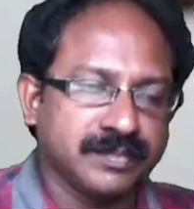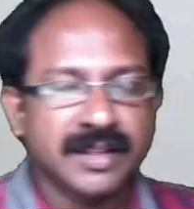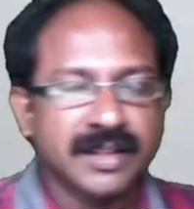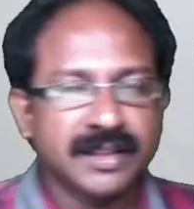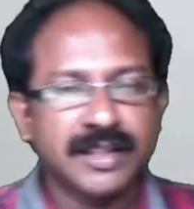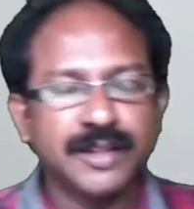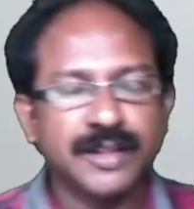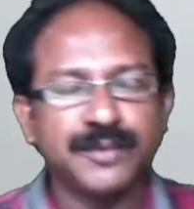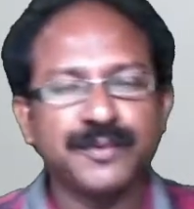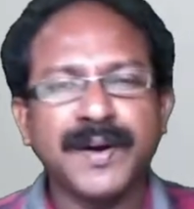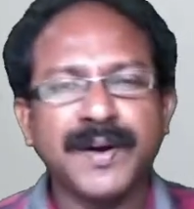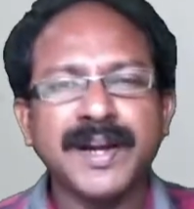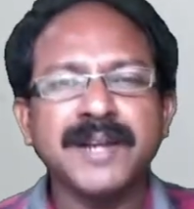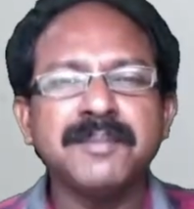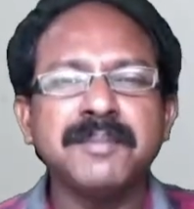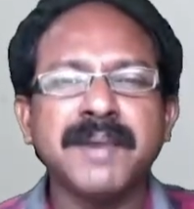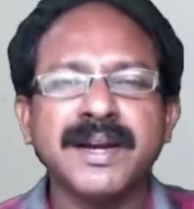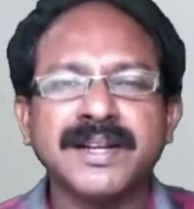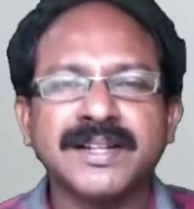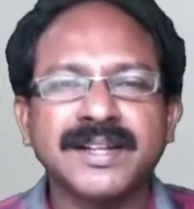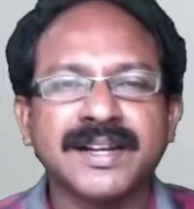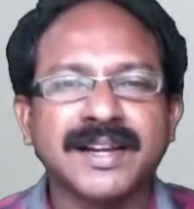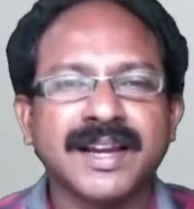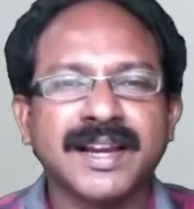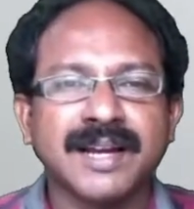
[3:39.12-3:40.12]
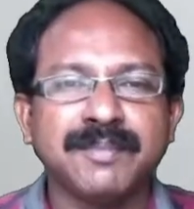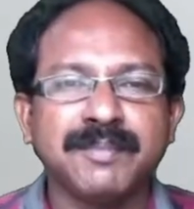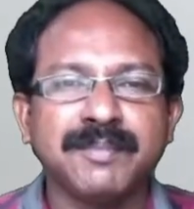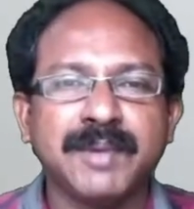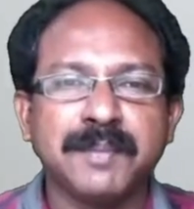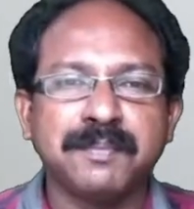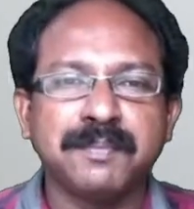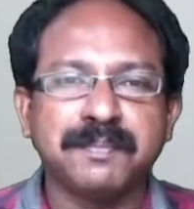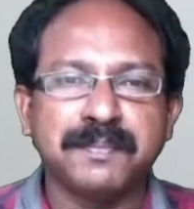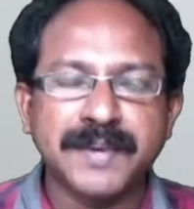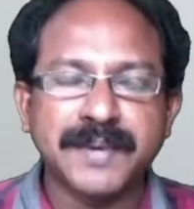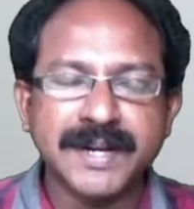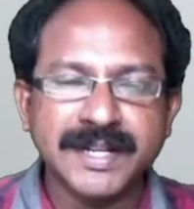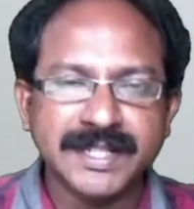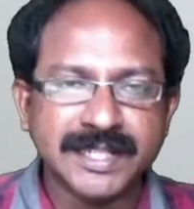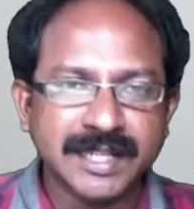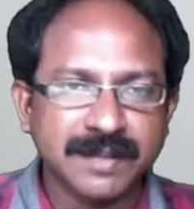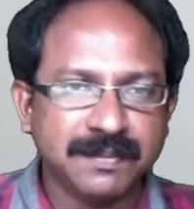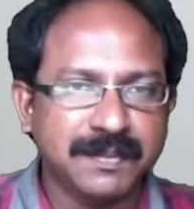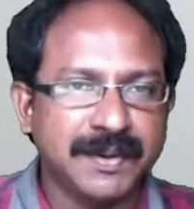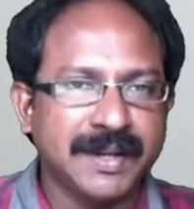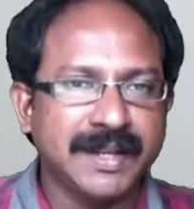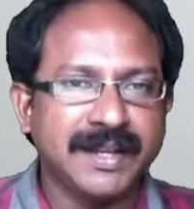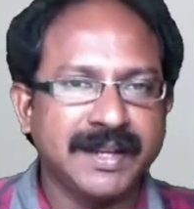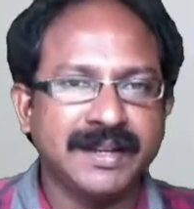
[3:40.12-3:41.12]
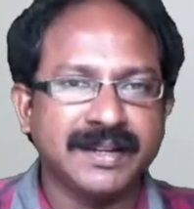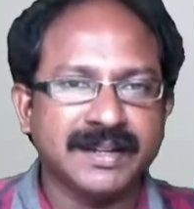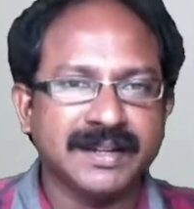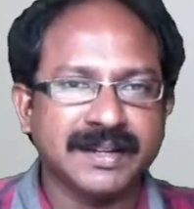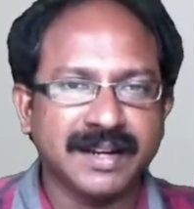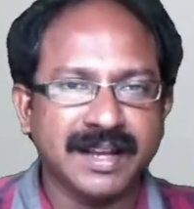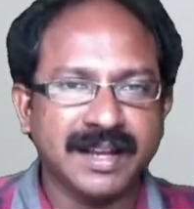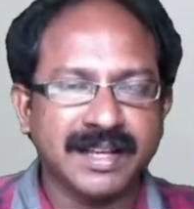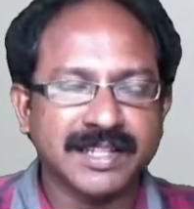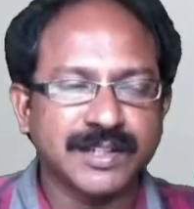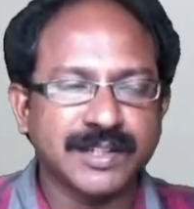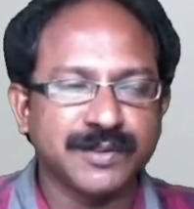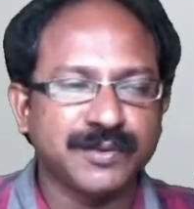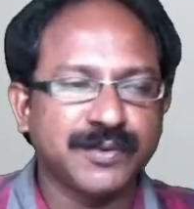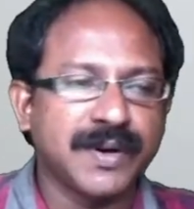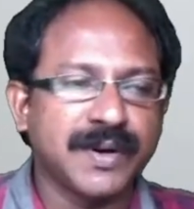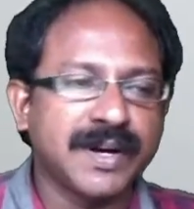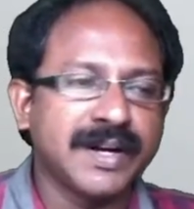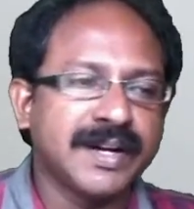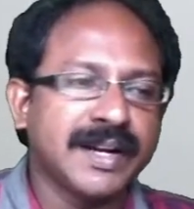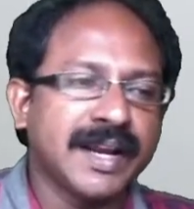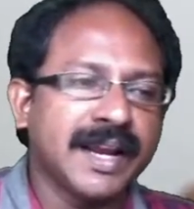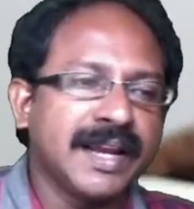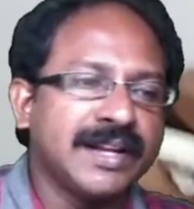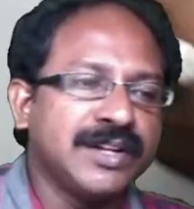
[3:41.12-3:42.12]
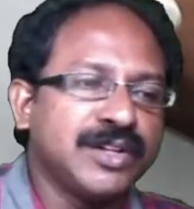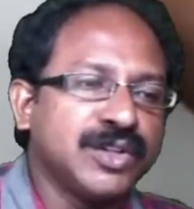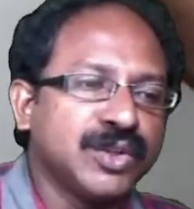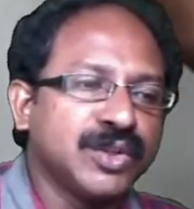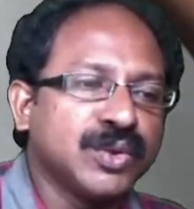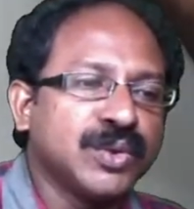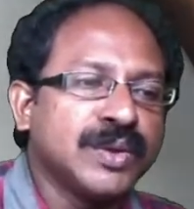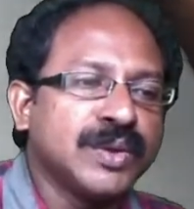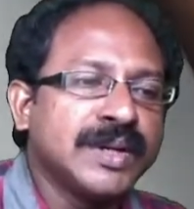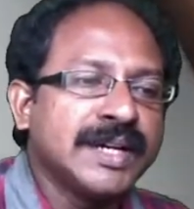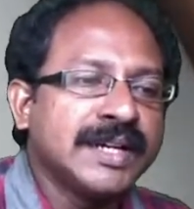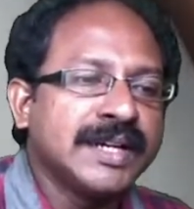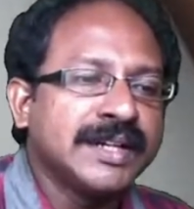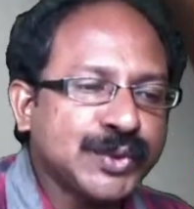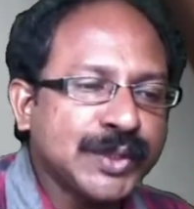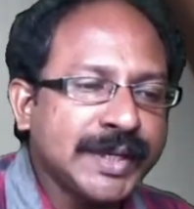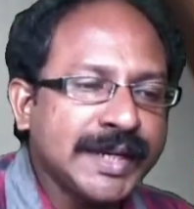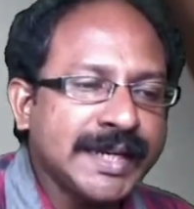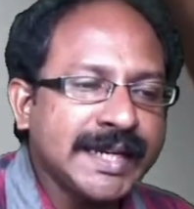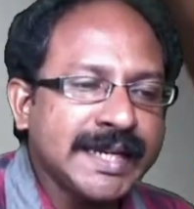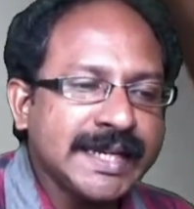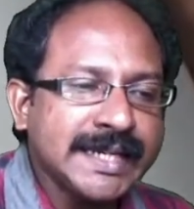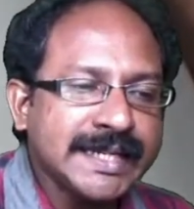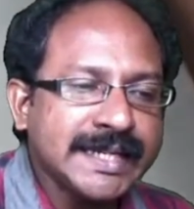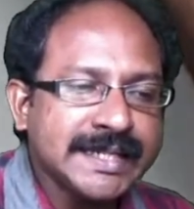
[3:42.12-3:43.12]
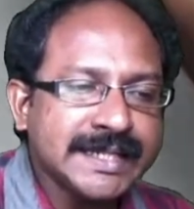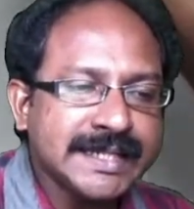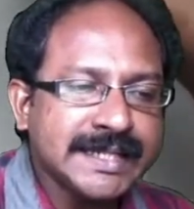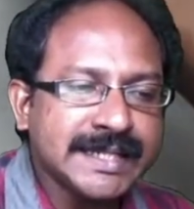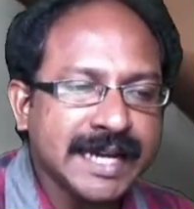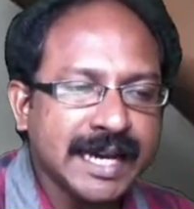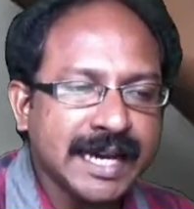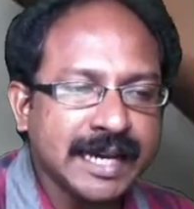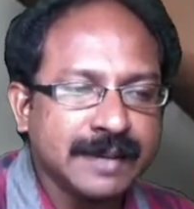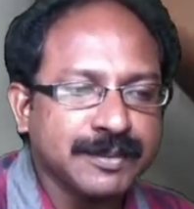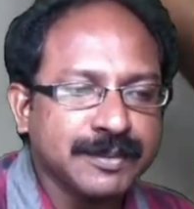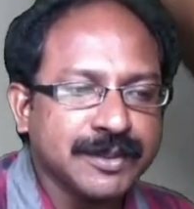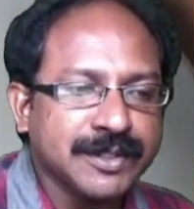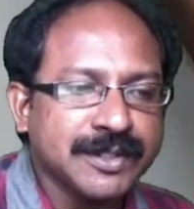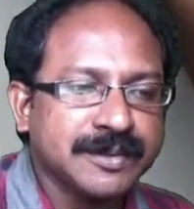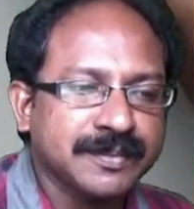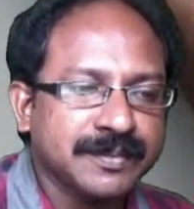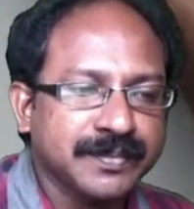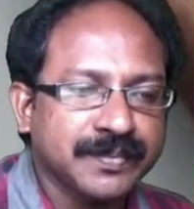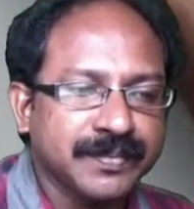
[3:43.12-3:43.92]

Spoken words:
The white matter can be principally classified into three types: